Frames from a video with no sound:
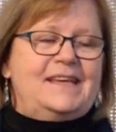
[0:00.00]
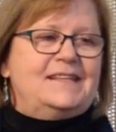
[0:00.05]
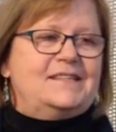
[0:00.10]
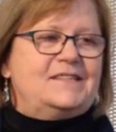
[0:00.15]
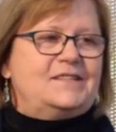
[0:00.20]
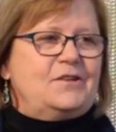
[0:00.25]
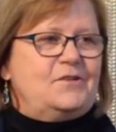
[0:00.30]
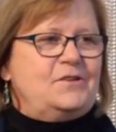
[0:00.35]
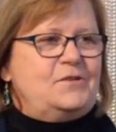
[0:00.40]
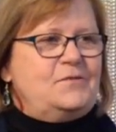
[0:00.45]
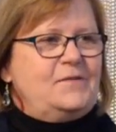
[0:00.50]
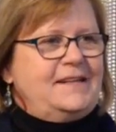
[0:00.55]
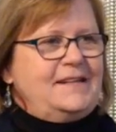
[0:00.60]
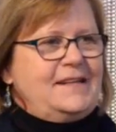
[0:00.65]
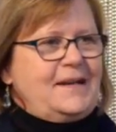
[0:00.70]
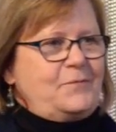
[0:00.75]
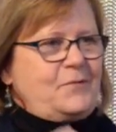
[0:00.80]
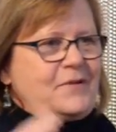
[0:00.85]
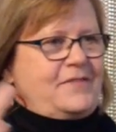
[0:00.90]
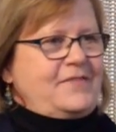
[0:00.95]
So you
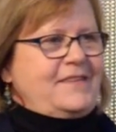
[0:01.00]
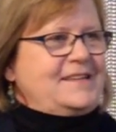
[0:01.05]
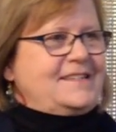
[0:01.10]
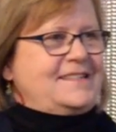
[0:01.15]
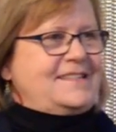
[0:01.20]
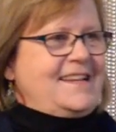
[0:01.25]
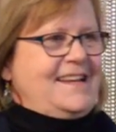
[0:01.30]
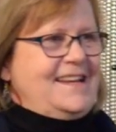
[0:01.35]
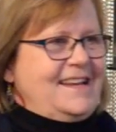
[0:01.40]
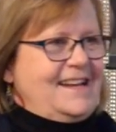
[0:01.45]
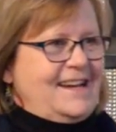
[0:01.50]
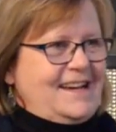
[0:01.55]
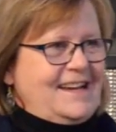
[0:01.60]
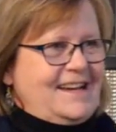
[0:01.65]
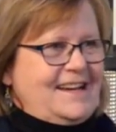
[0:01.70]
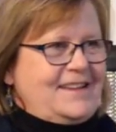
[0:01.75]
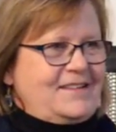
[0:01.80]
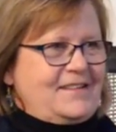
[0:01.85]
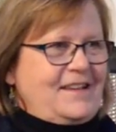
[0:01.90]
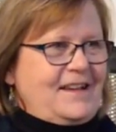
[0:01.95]
end up with this
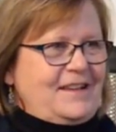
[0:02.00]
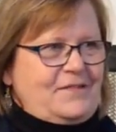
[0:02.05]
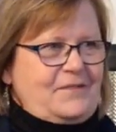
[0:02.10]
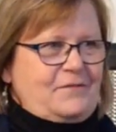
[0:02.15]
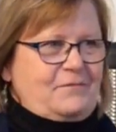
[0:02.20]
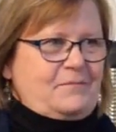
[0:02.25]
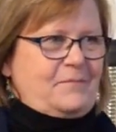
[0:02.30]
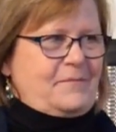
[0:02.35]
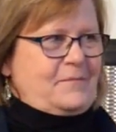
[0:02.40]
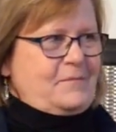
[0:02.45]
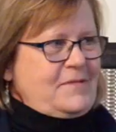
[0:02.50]
kind of